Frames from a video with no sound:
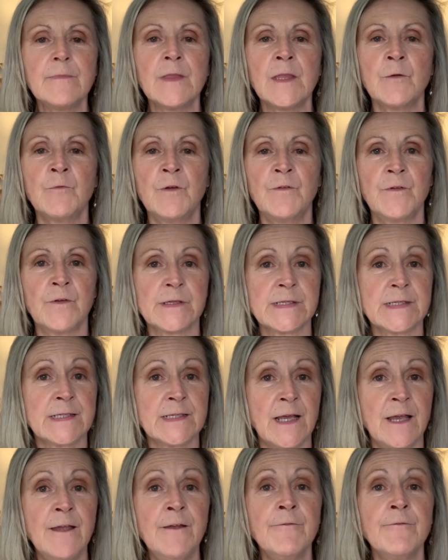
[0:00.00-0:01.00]
We feel
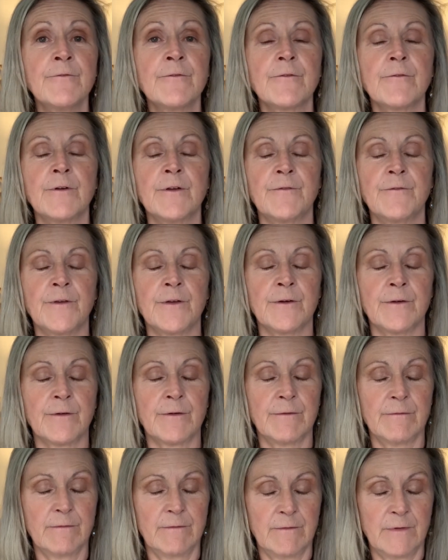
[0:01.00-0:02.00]
safe, we feel
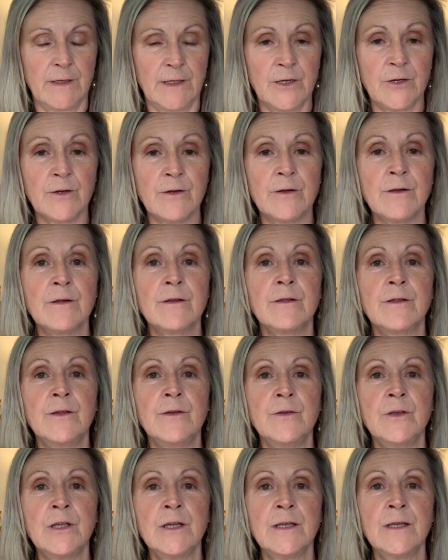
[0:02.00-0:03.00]
inner
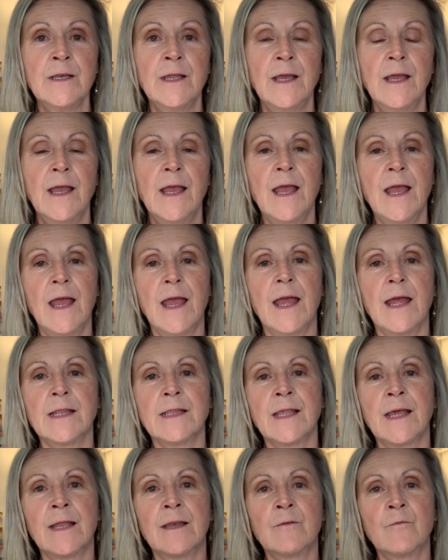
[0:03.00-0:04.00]
union, and
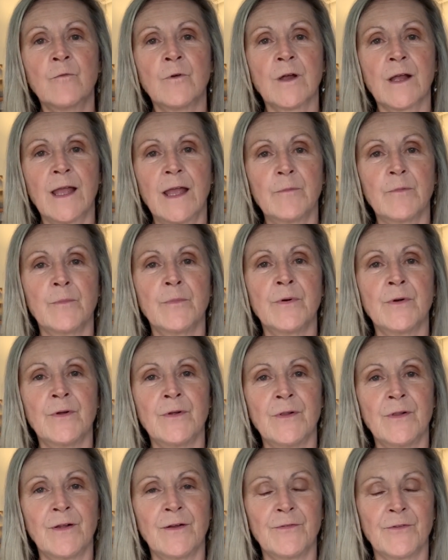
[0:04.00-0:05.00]
then we're
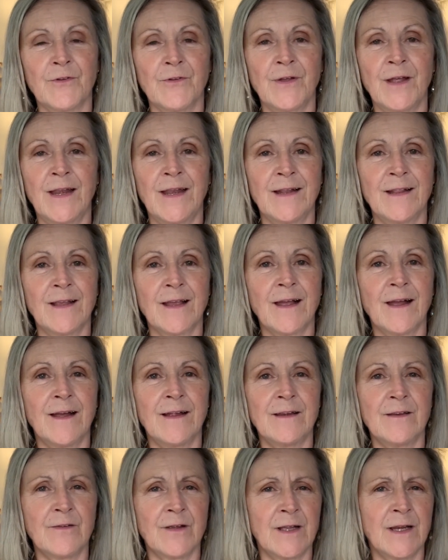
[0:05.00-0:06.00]
capable of creating the
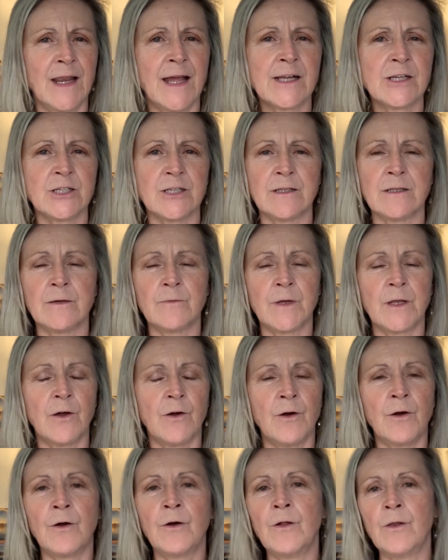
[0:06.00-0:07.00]
kind of connection that we
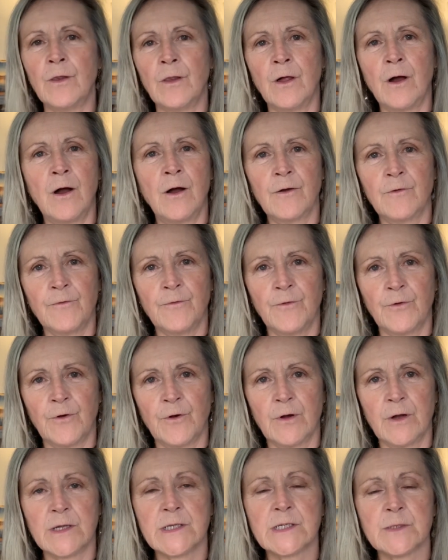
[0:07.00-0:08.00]
all long
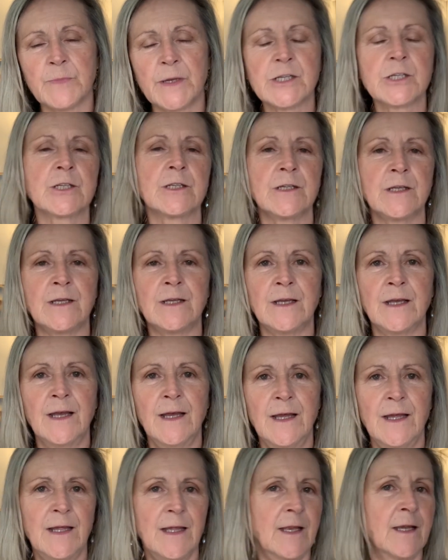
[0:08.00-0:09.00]
for, especially
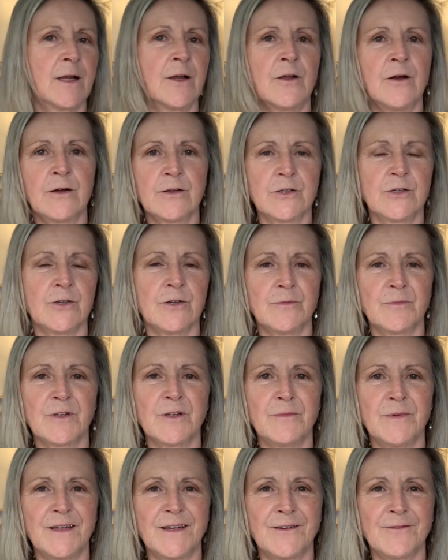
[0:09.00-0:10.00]
in long-term
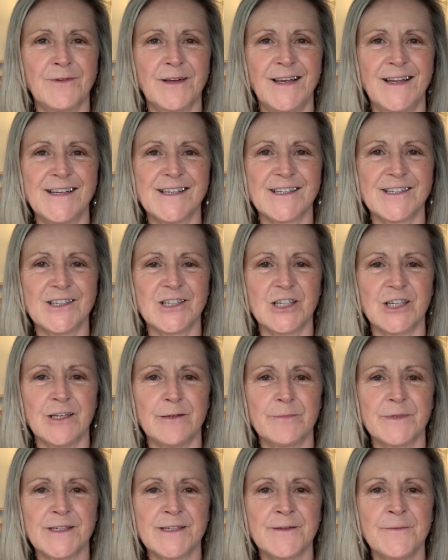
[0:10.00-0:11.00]
committed
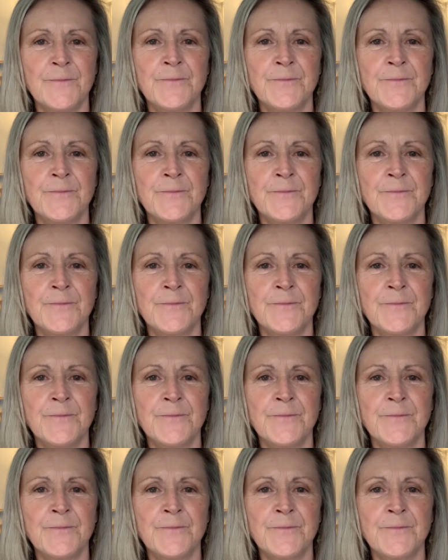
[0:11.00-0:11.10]
relationships.